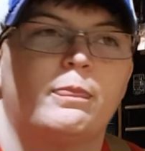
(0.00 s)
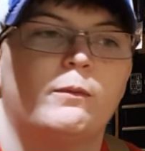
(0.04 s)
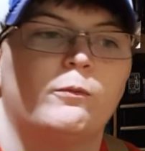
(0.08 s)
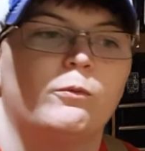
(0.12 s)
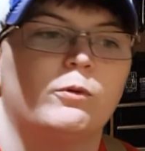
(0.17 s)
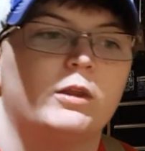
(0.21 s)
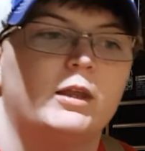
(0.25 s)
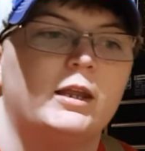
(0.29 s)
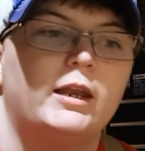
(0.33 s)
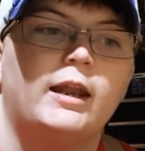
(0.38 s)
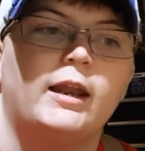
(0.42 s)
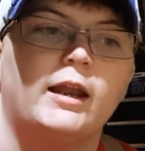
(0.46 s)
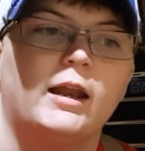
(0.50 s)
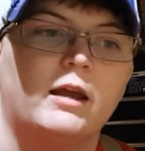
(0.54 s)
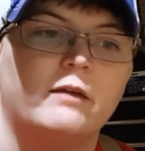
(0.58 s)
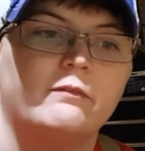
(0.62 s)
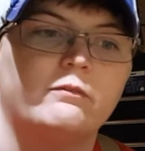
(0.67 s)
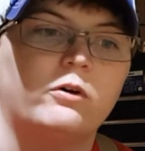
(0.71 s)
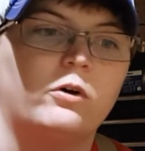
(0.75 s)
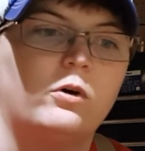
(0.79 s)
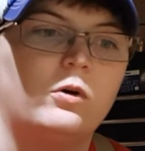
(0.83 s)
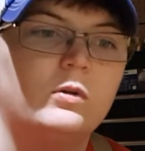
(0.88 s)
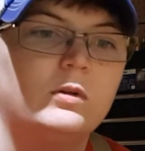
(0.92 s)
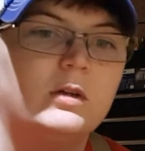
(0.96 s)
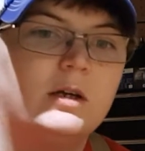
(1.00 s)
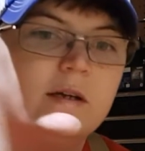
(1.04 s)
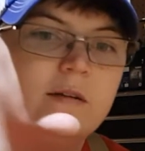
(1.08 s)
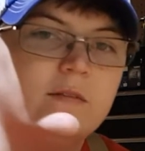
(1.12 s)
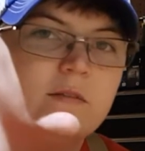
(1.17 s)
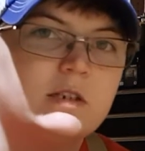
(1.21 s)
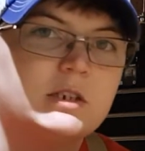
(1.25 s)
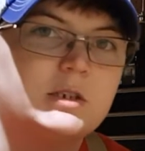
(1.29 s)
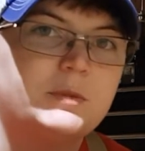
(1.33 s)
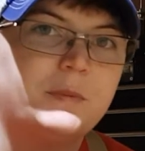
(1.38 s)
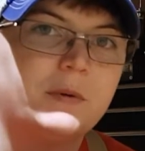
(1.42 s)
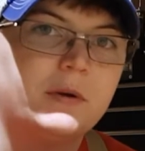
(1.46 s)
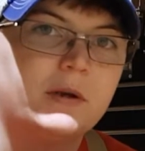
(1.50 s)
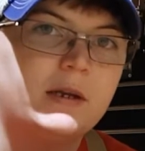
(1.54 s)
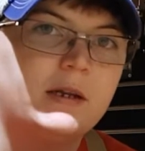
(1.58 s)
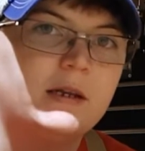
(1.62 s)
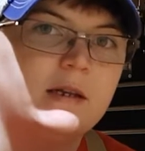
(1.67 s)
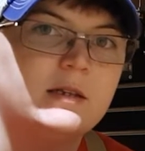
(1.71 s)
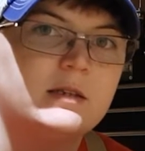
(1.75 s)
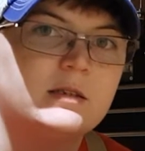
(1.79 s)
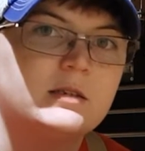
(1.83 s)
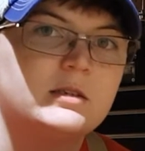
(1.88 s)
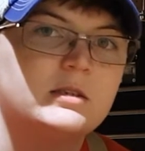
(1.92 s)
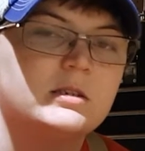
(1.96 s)
really didn't have a whole lot of
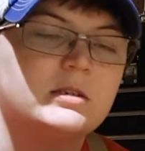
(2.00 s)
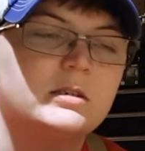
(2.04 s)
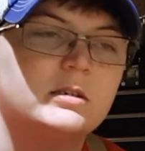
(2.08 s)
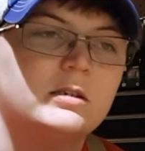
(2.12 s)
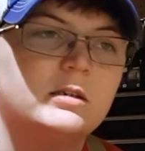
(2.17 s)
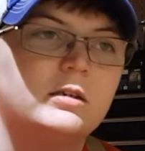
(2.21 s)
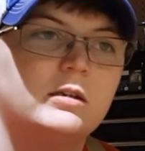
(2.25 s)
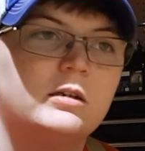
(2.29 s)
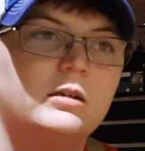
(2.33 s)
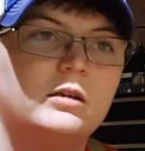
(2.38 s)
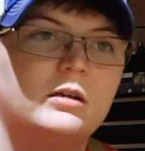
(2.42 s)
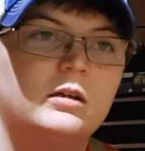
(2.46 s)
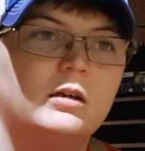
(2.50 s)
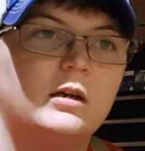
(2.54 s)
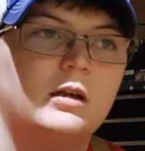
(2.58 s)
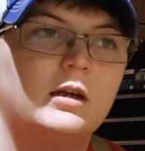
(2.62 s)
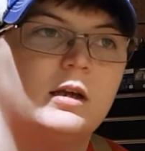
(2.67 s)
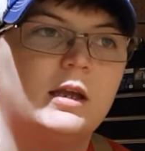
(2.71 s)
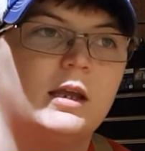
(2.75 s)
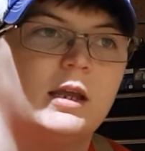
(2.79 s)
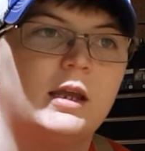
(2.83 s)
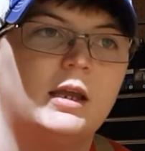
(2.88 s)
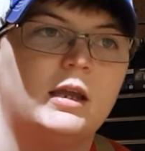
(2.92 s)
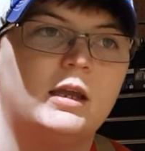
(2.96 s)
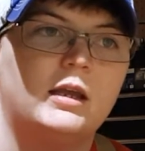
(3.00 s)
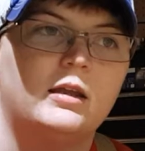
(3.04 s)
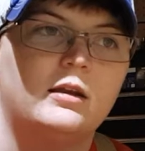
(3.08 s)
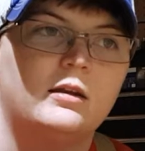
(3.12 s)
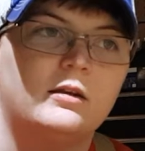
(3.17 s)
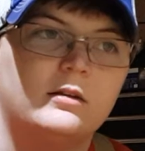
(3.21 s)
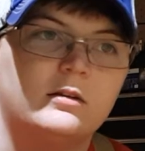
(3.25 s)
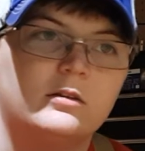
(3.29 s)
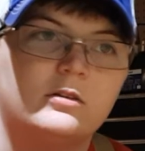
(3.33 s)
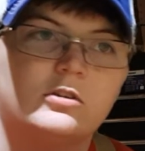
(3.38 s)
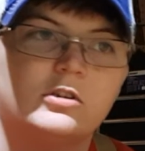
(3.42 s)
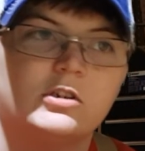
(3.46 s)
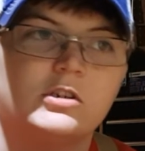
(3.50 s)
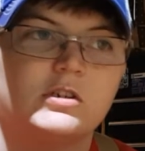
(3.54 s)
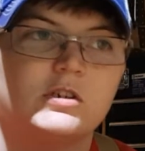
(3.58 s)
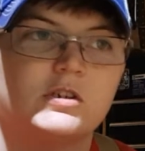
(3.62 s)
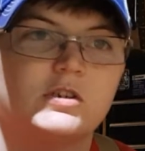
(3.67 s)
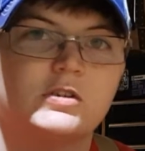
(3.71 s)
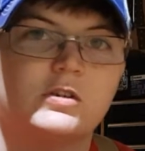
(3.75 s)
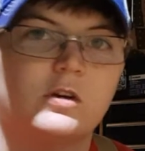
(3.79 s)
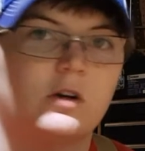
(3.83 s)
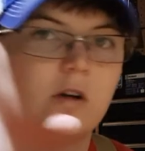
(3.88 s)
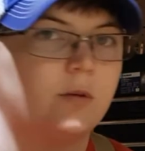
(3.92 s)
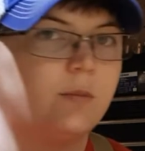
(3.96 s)
experience, and she
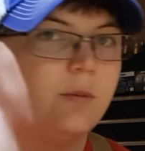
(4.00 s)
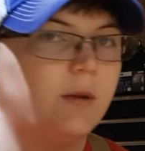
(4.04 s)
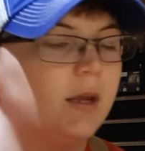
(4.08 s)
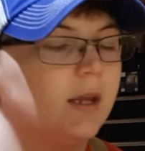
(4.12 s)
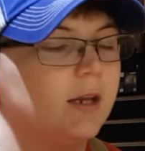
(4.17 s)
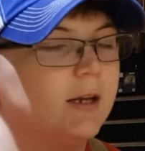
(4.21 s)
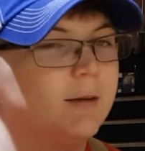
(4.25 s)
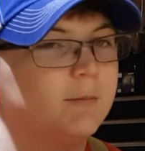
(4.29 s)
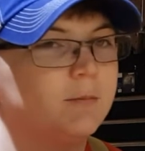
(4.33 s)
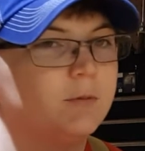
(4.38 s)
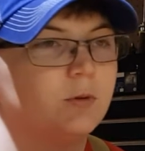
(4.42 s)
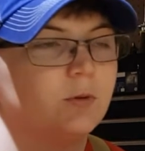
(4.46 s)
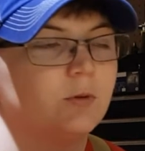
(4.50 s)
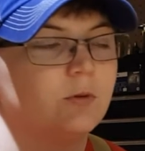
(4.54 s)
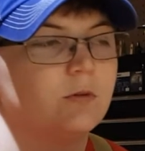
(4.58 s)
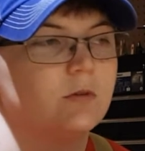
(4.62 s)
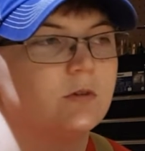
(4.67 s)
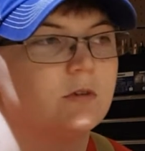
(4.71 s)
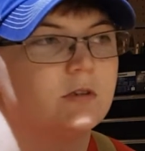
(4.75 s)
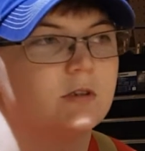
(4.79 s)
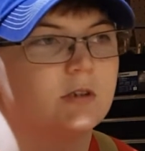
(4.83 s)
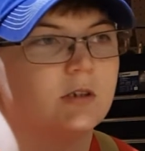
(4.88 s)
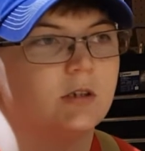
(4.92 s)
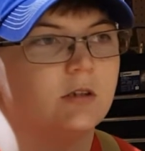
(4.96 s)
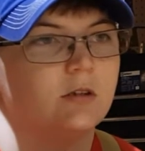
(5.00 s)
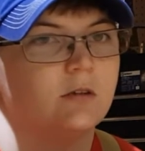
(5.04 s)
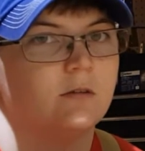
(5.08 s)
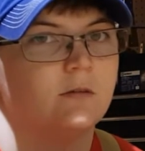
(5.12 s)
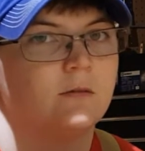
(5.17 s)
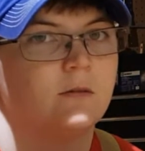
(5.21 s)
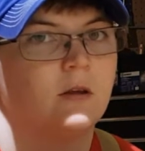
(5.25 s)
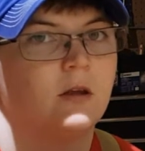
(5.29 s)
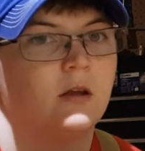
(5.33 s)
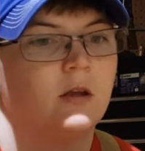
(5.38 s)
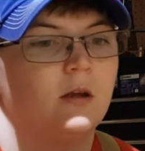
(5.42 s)
just started picking up tools and